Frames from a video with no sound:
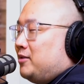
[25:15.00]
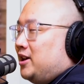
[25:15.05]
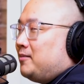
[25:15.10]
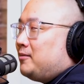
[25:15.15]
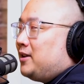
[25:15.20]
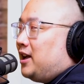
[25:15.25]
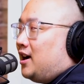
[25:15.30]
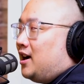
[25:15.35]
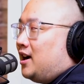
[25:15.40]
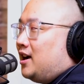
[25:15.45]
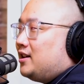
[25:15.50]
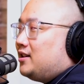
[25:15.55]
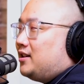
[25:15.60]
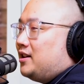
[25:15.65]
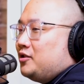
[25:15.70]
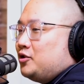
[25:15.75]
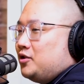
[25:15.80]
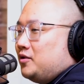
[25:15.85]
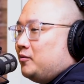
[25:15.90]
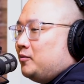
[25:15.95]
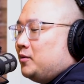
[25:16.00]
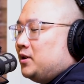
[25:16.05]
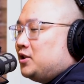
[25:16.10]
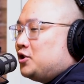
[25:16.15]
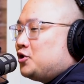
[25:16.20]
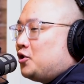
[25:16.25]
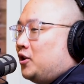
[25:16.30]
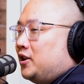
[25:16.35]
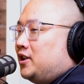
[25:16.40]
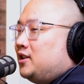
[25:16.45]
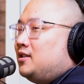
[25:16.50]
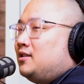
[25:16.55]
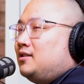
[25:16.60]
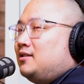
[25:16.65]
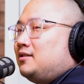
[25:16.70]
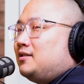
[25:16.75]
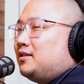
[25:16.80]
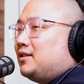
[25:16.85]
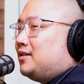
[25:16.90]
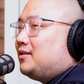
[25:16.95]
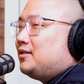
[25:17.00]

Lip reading: So Eminem Carhartt with Jordan.